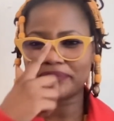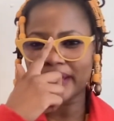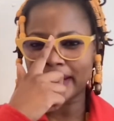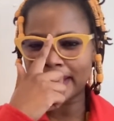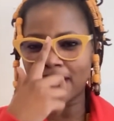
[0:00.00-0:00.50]

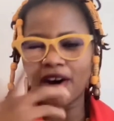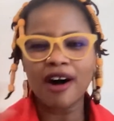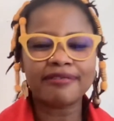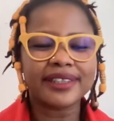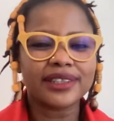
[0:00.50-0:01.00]
Like at our
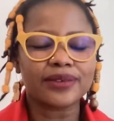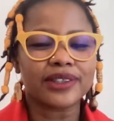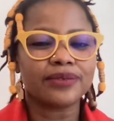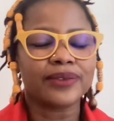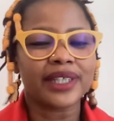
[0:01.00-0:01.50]
office,
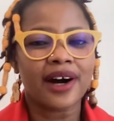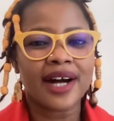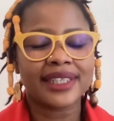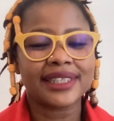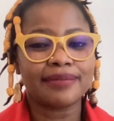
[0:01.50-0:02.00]
we
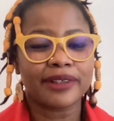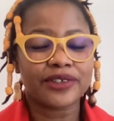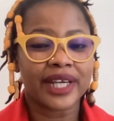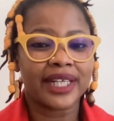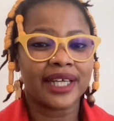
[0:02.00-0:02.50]
are a CIMA
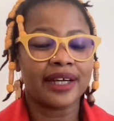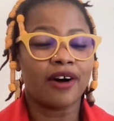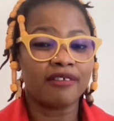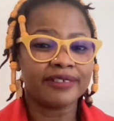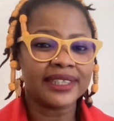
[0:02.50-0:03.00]
training
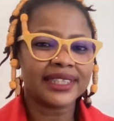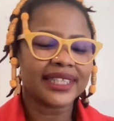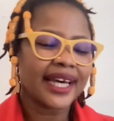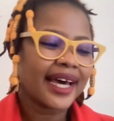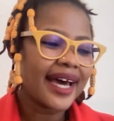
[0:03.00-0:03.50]
office.
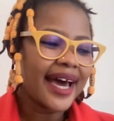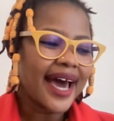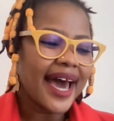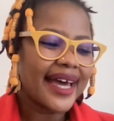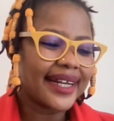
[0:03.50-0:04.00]

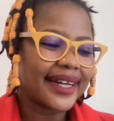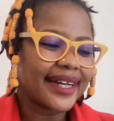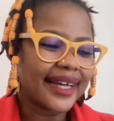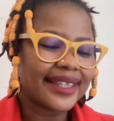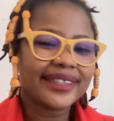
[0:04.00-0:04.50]
And
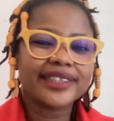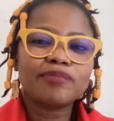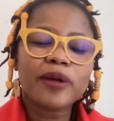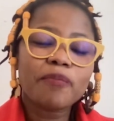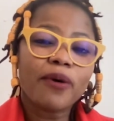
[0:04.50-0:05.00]
I think
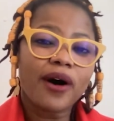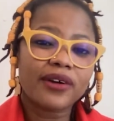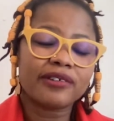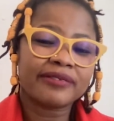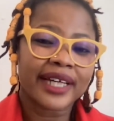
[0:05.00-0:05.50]
just being
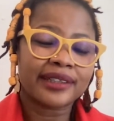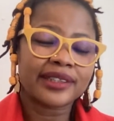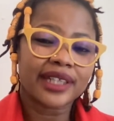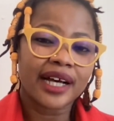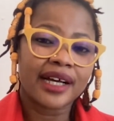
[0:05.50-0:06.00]
part of
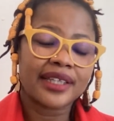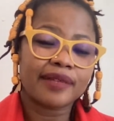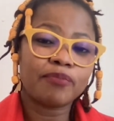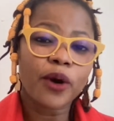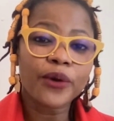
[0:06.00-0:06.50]

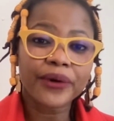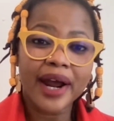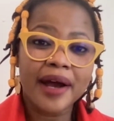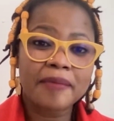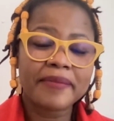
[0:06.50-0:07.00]
that
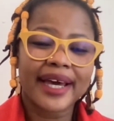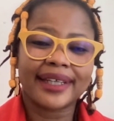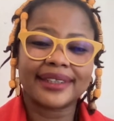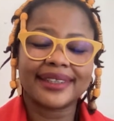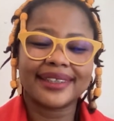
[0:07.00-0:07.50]
program
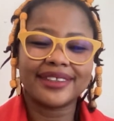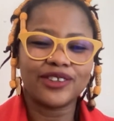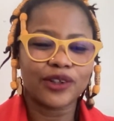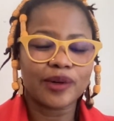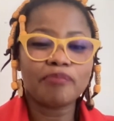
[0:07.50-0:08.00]
and,
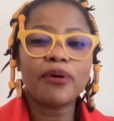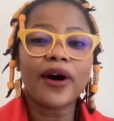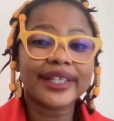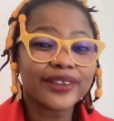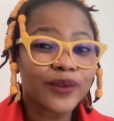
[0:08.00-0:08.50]

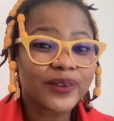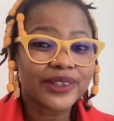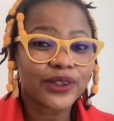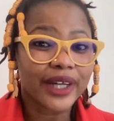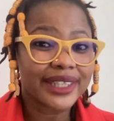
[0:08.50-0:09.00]
imparting all the
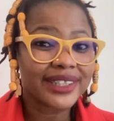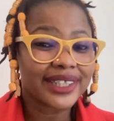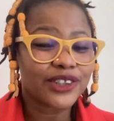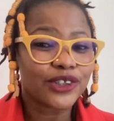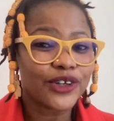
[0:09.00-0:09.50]
knowledge
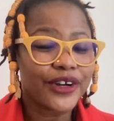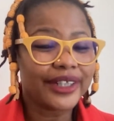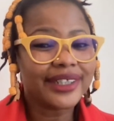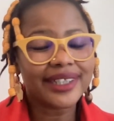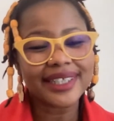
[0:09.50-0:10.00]
that you
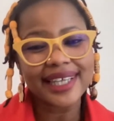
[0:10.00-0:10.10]
learn,